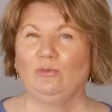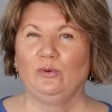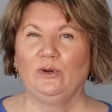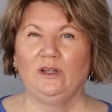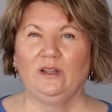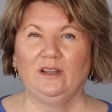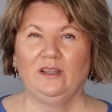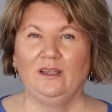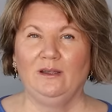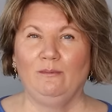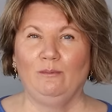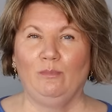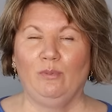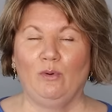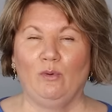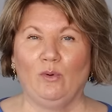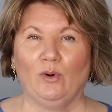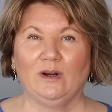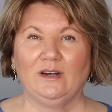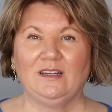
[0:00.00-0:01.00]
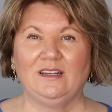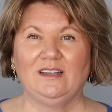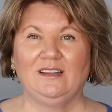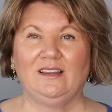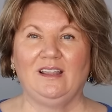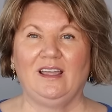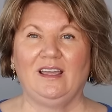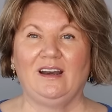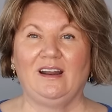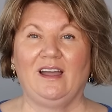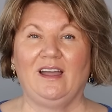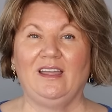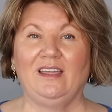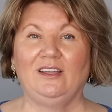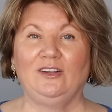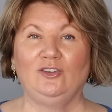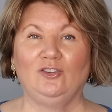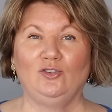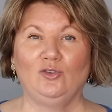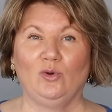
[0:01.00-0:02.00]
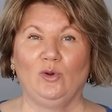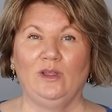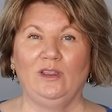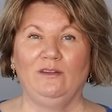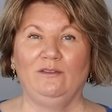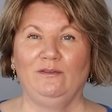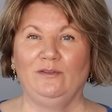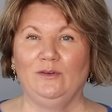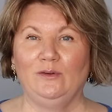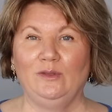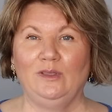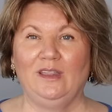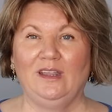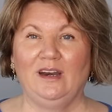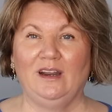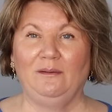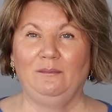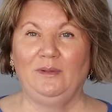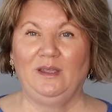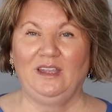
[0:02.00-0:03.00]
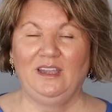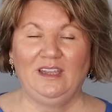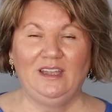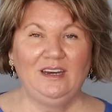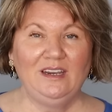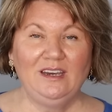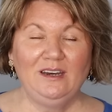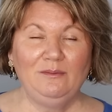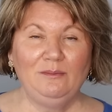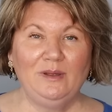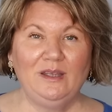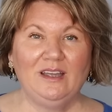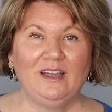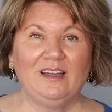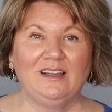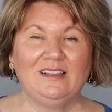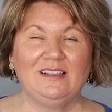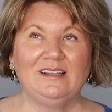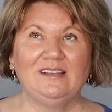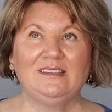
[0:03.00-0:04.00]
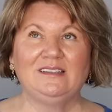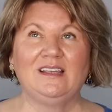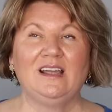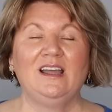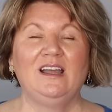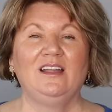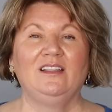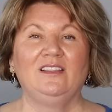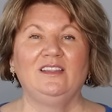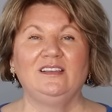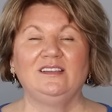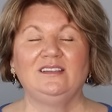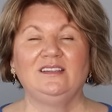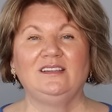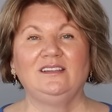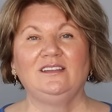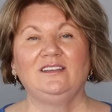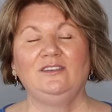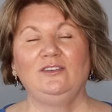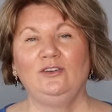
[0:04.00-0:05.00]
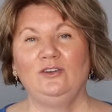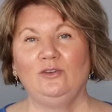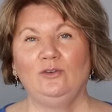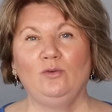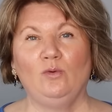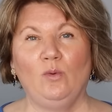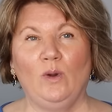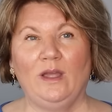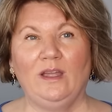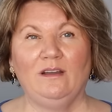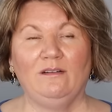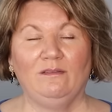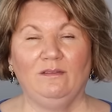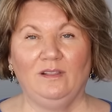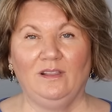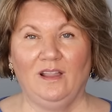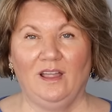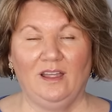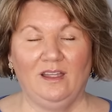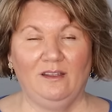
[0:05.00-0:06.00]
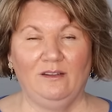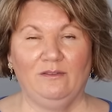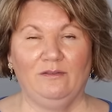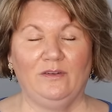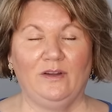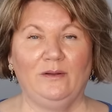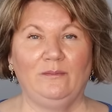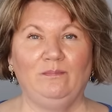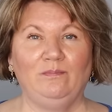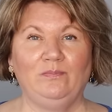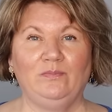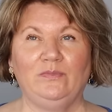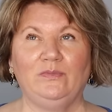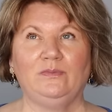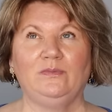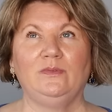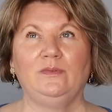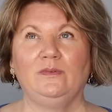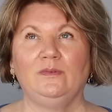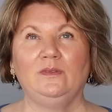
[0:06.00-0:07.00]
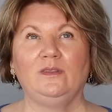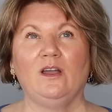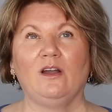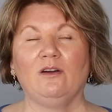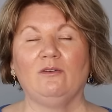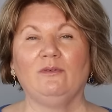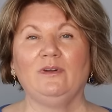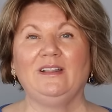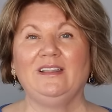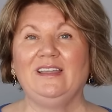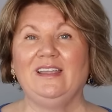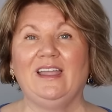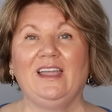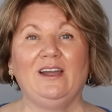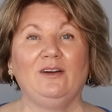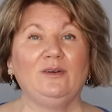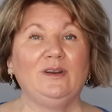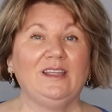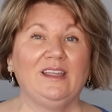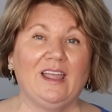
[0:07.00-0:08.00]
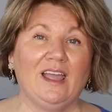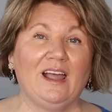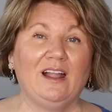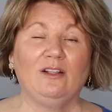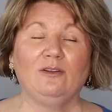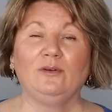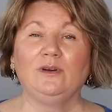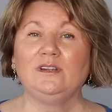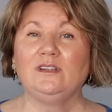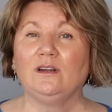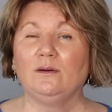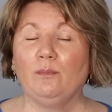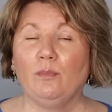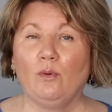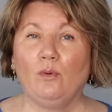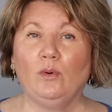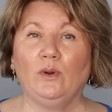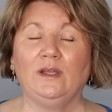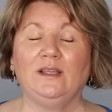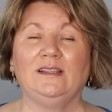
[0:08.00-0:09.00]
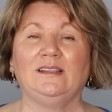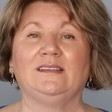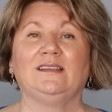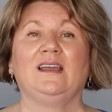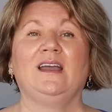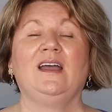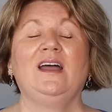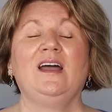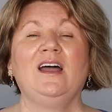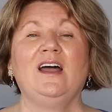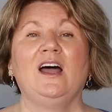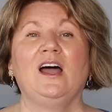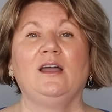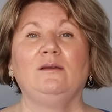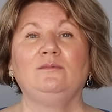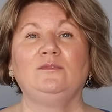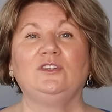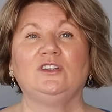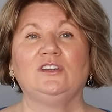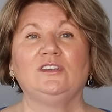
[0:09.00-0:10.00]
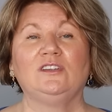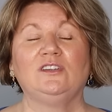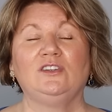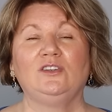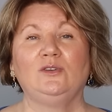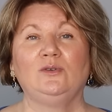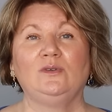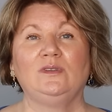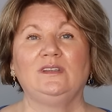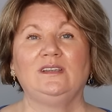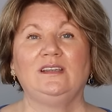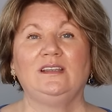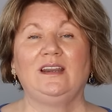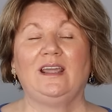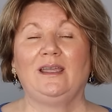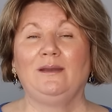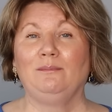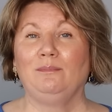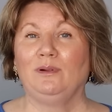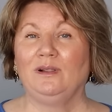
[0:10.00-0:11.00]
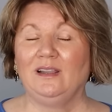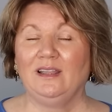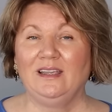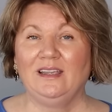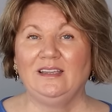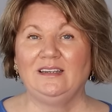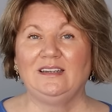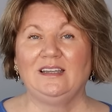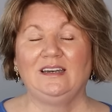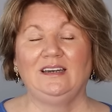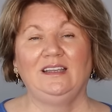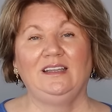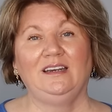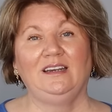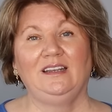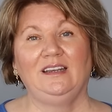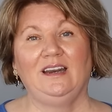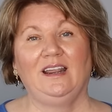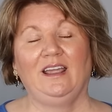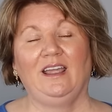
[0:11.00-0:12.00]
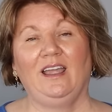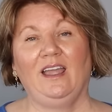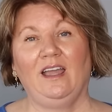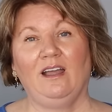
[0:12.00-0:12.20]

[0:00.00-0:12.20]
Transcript: really important that I enjoy the food that I'm eating because this is a new way of life. I'm not really counting calories or points. I'm just using a plate and eating a